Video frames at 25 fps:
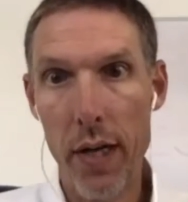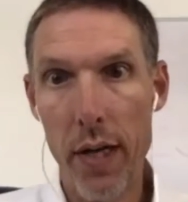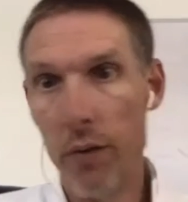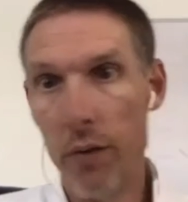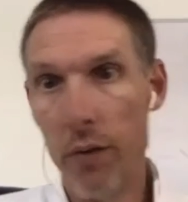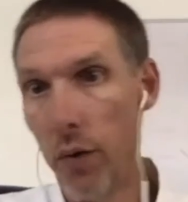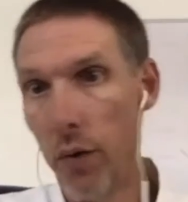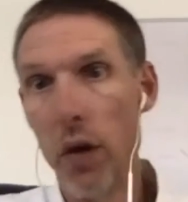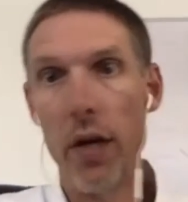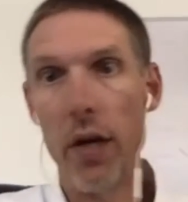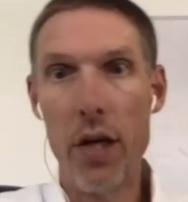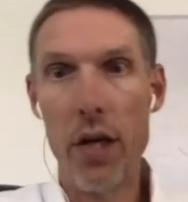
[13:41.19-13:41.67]
And
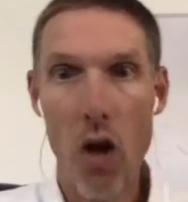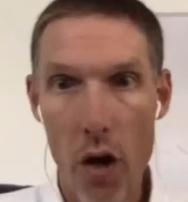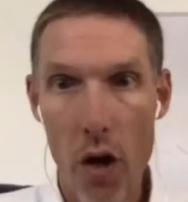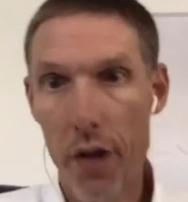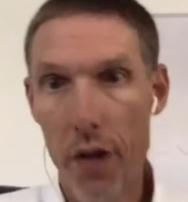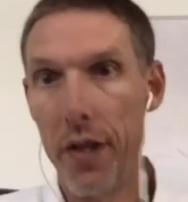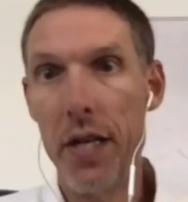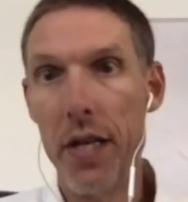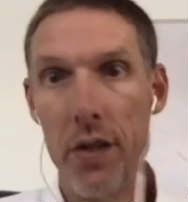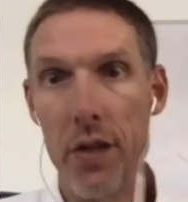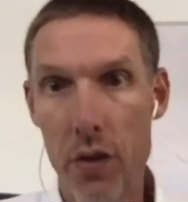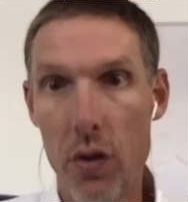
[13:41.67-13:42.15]
really
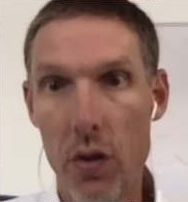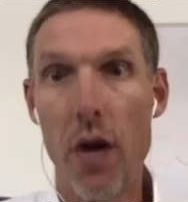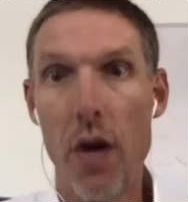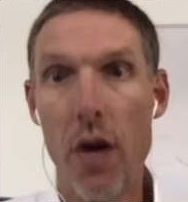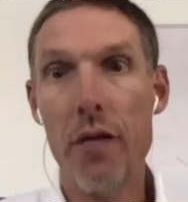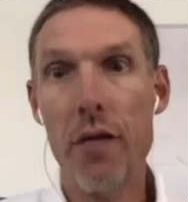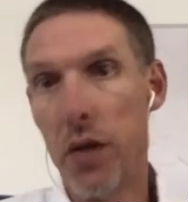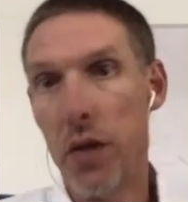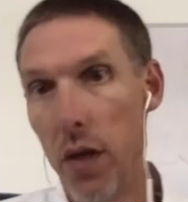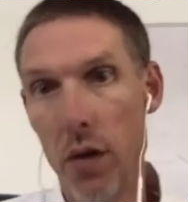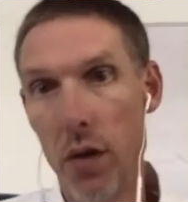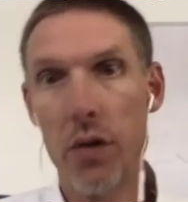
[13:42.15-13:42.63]
all these
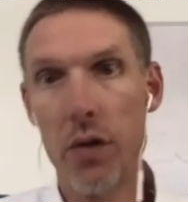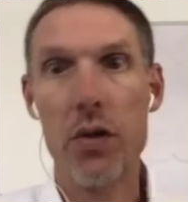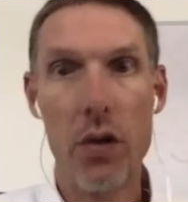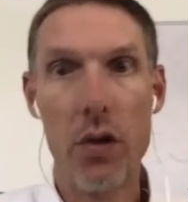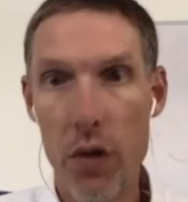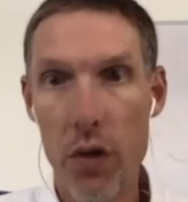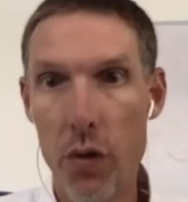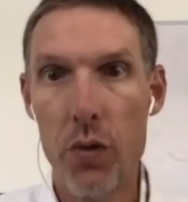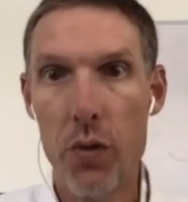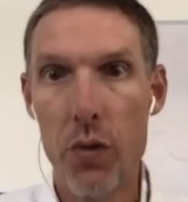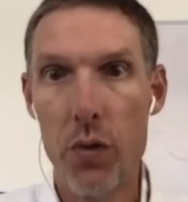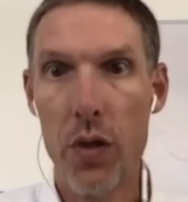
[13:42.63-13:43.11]
soft skills are
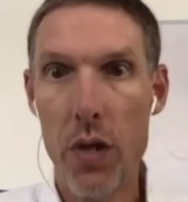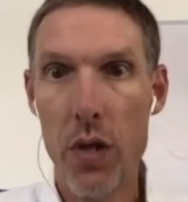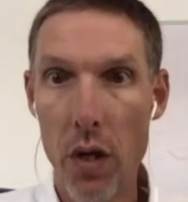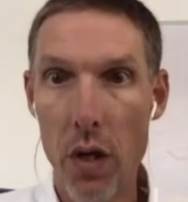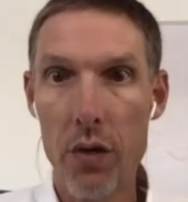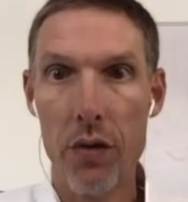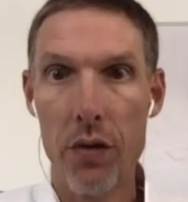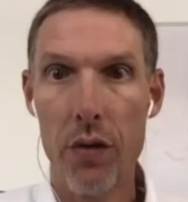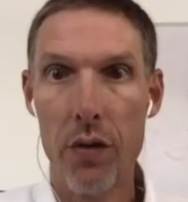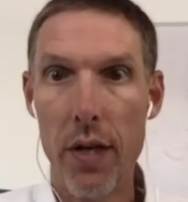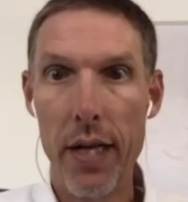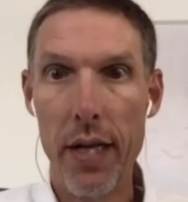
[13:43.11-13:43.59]
new
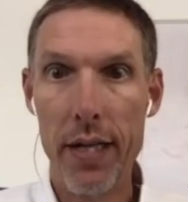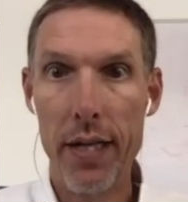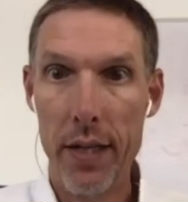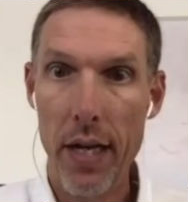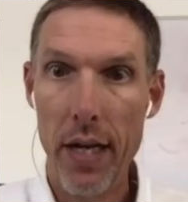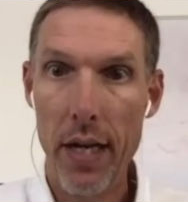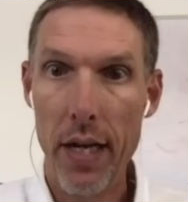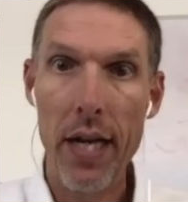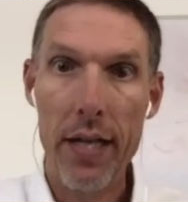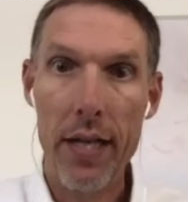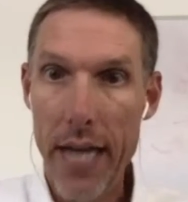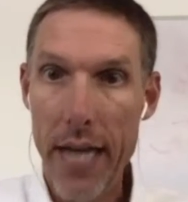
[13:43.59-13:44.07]
skills
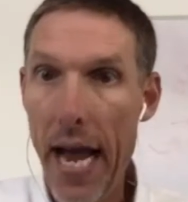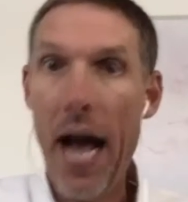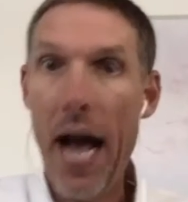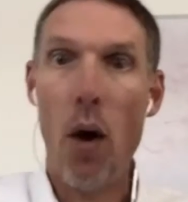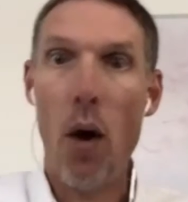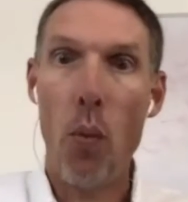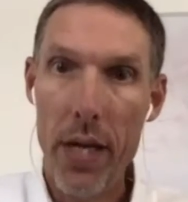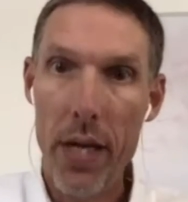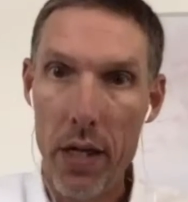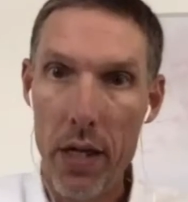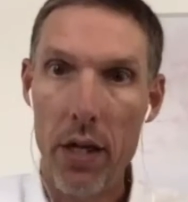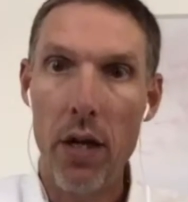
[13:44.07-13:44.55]
in how
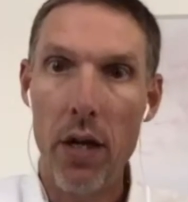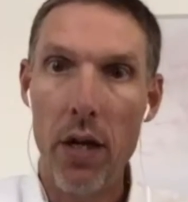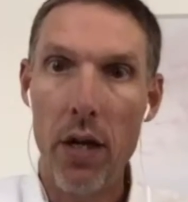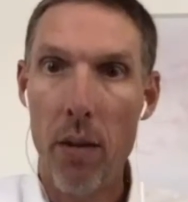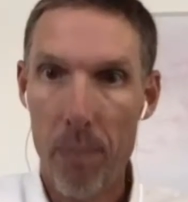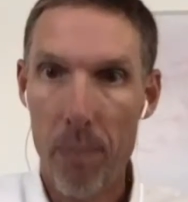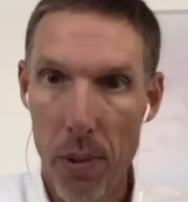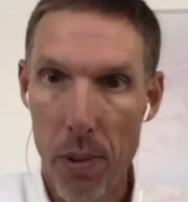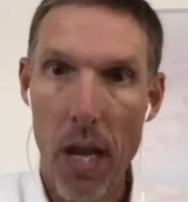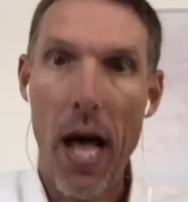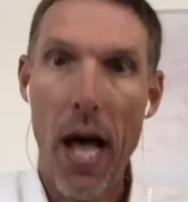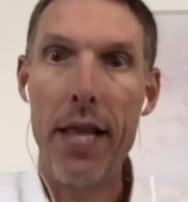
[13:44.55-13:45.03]
we
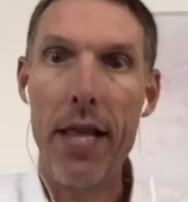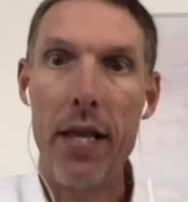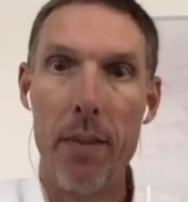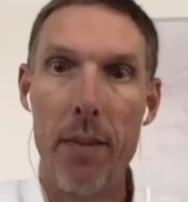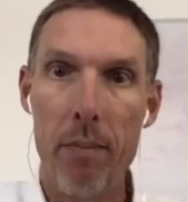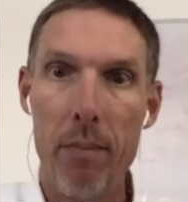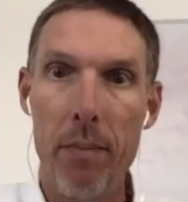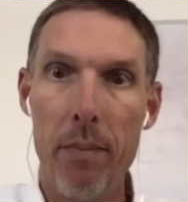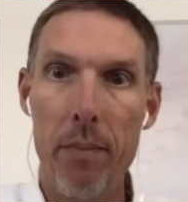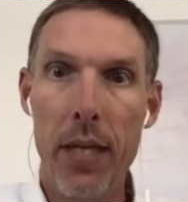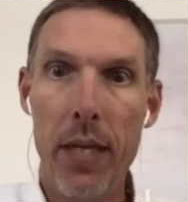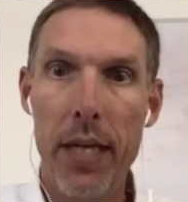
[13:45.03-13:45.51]
apply
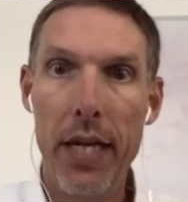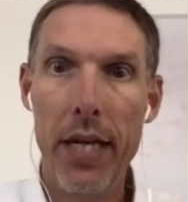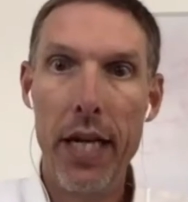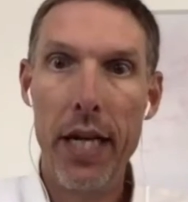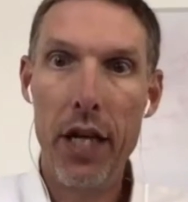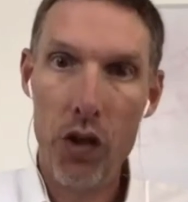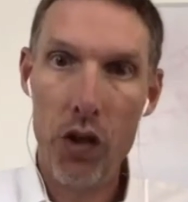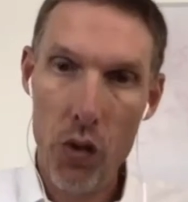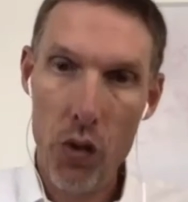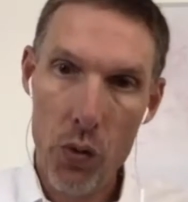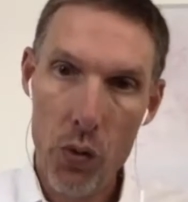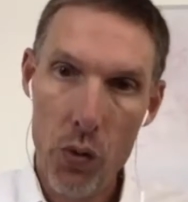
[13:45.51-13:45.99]
them
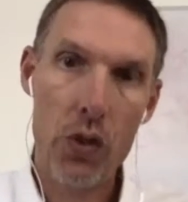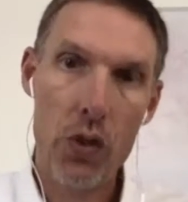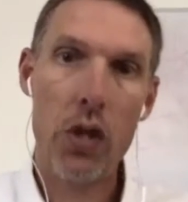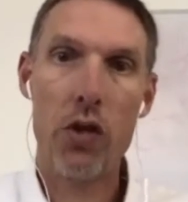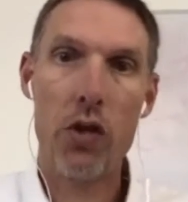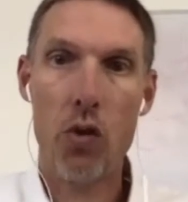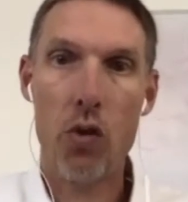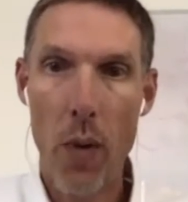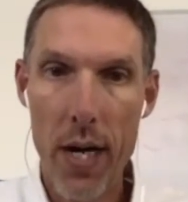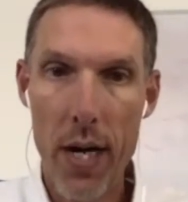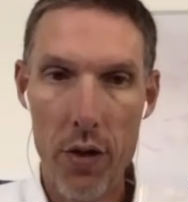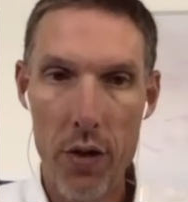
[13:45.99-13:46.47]
in new
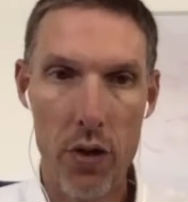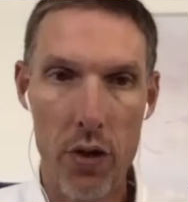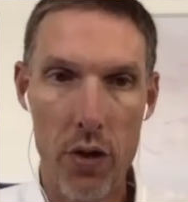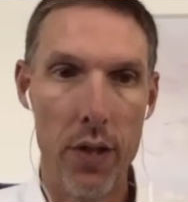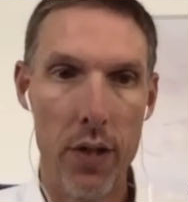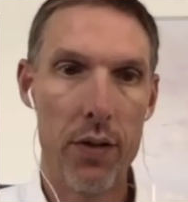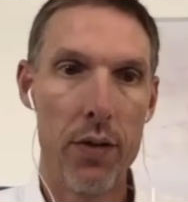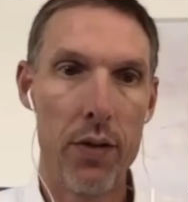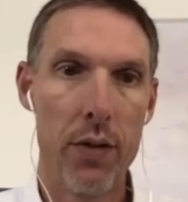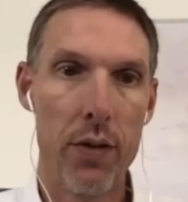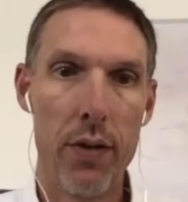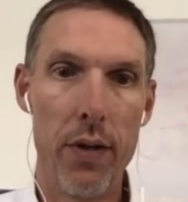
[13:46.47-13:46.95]

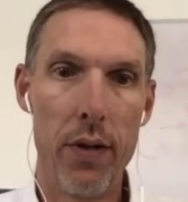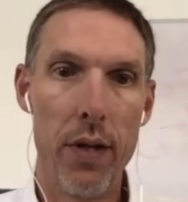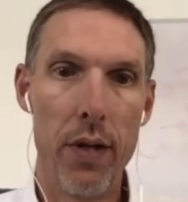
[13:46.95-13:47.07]
situations.